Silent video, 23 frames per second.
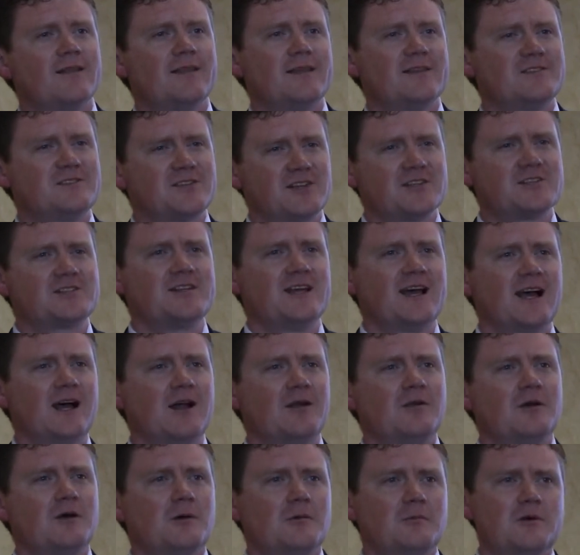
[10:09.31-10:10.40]
that sits
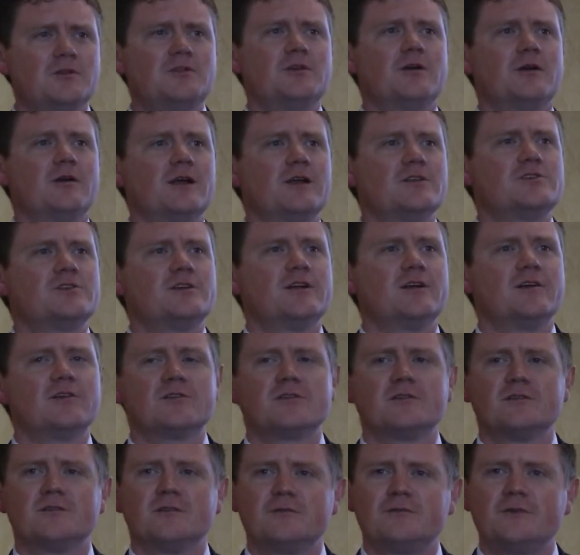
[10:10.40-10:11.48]
down with your engineer
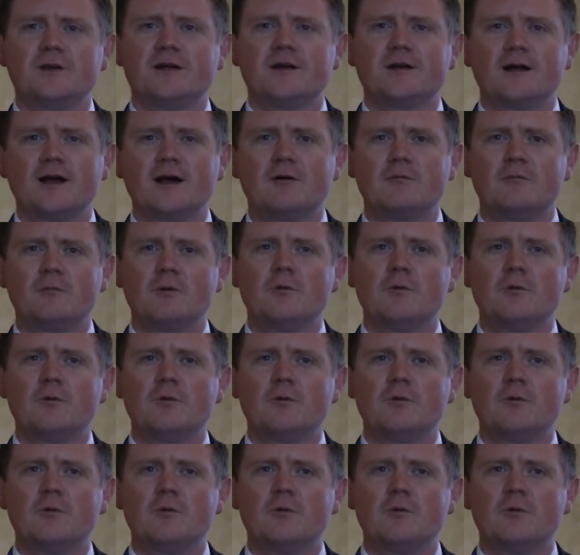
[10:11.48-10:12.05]
to figure out,